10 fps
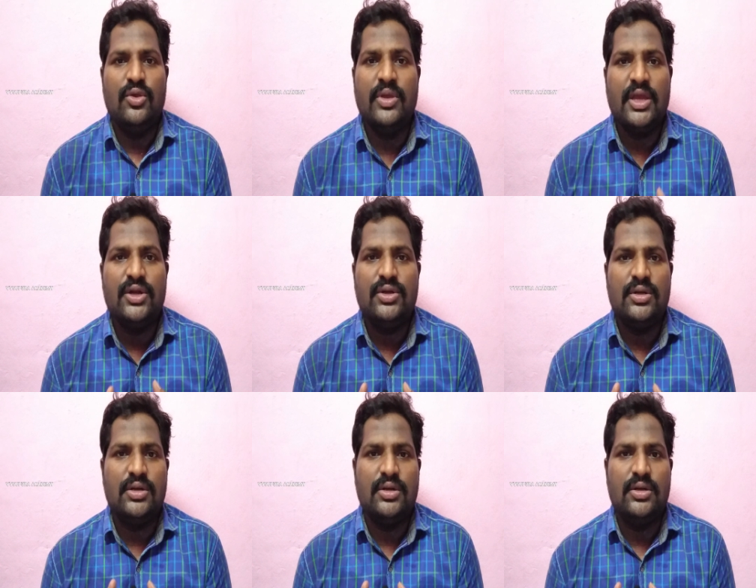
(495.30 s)
you
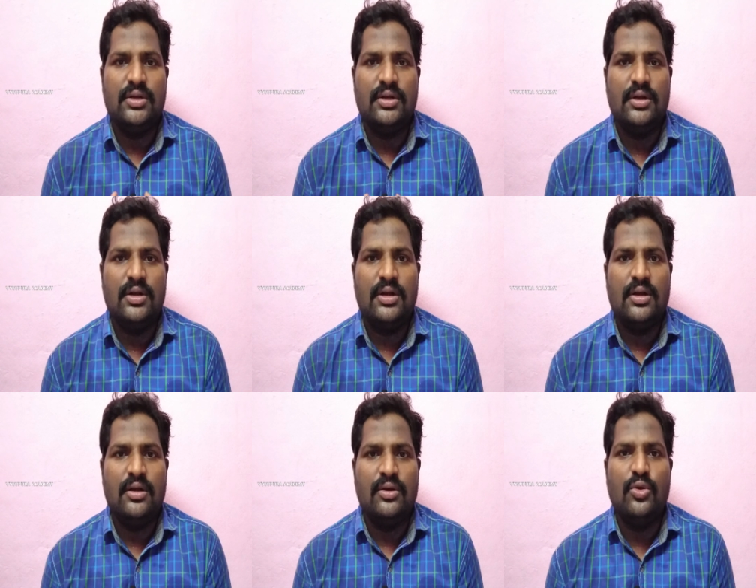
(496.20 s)

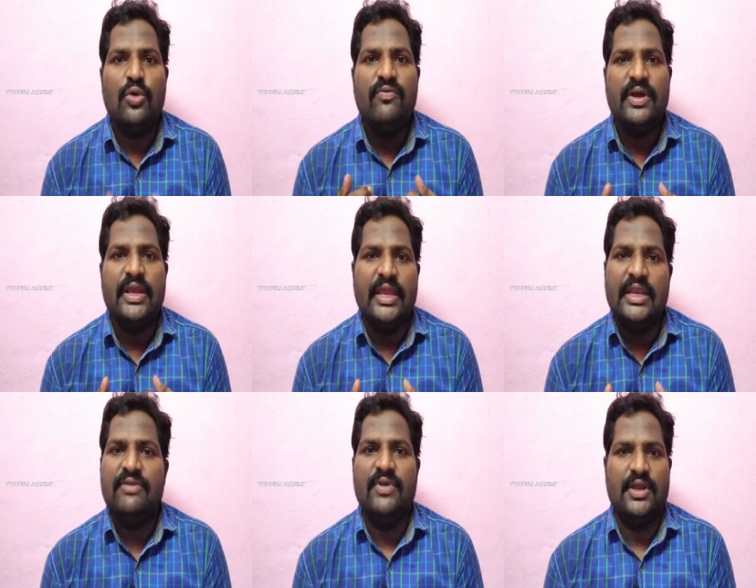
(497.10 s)
can go for
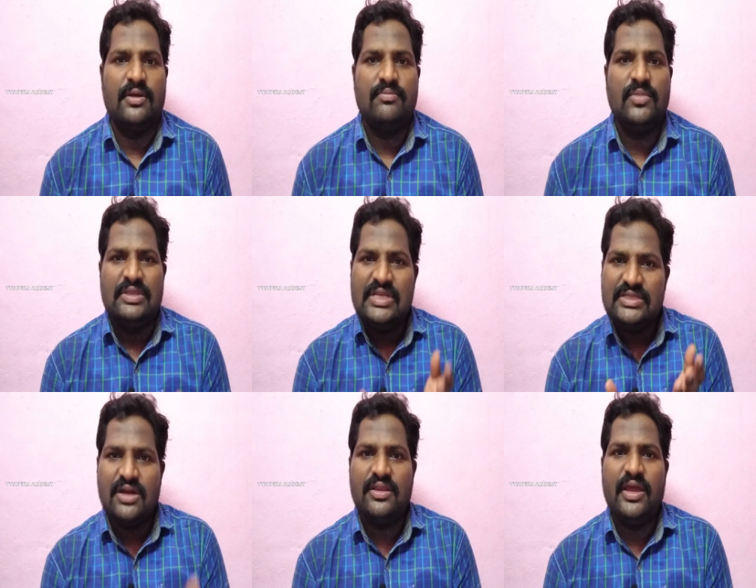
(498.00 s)
anywhere.
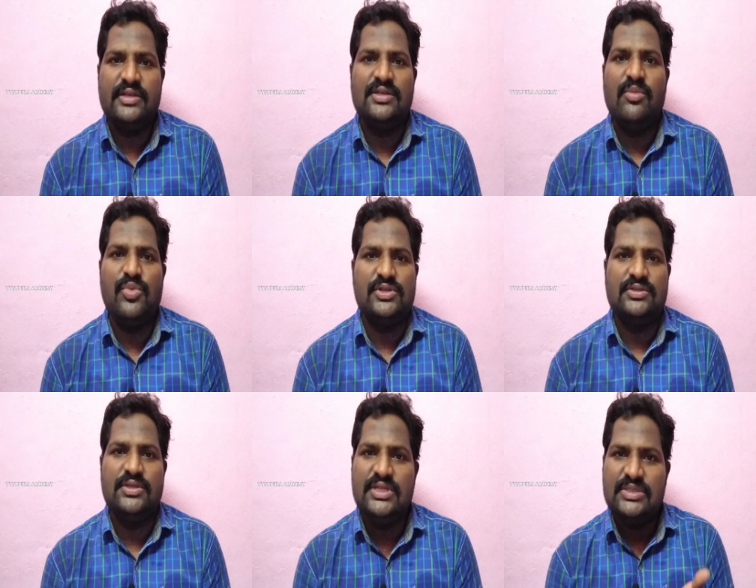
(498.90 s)
These are the
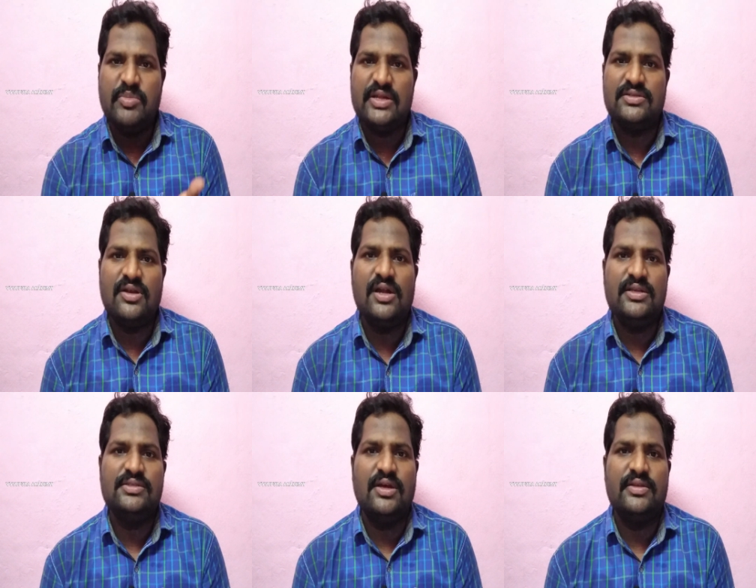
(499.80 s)
examples. These
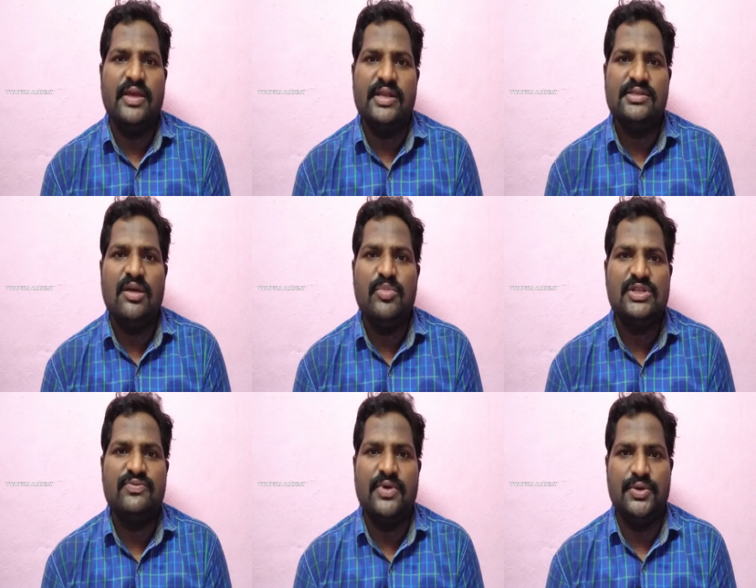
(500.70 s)
personalities are the
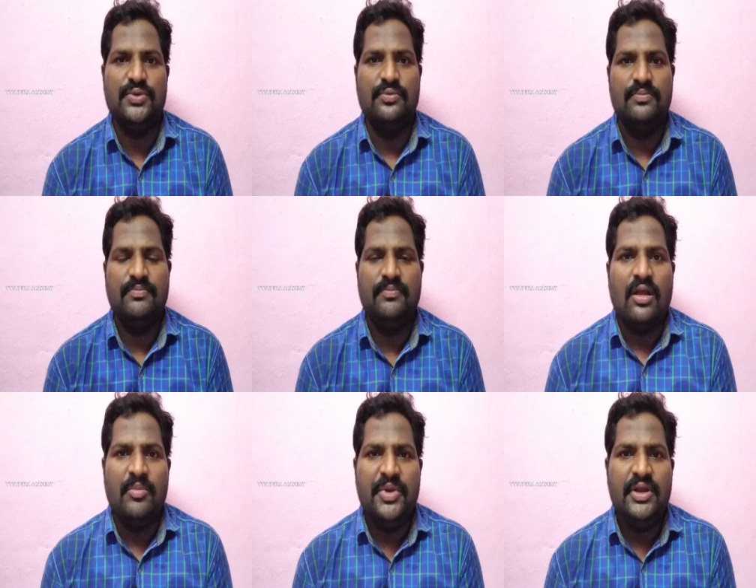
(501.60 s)
examples for you.
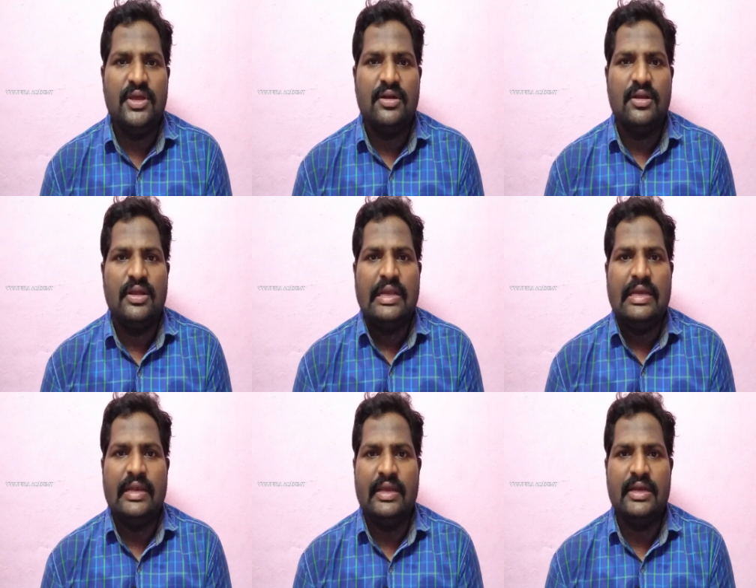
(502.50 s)
Comedian,
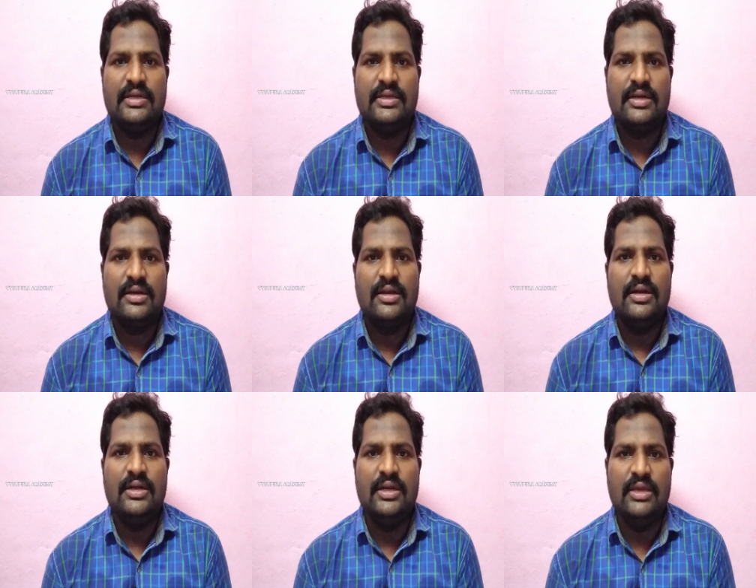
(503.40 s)
cricketer,
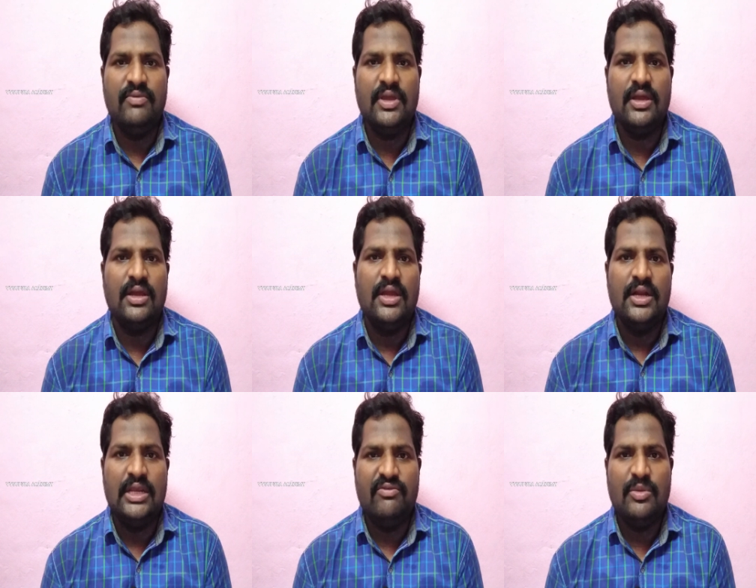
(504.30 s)
T V,
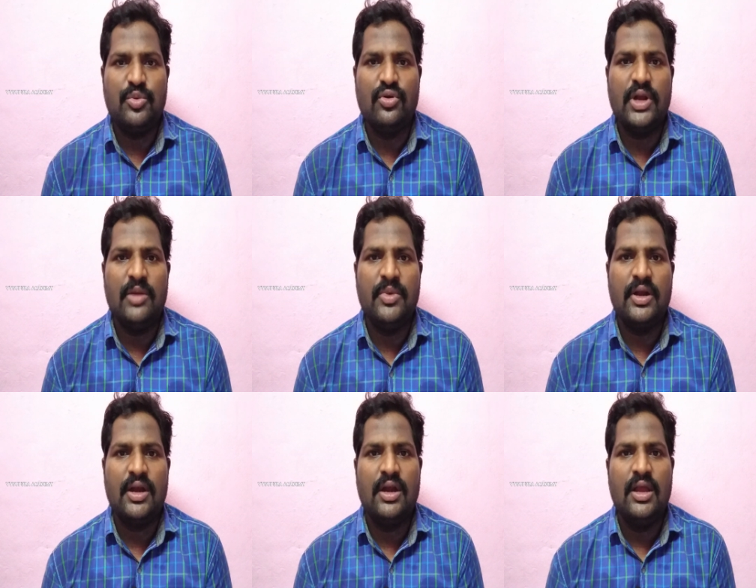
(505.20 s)
T V programmer,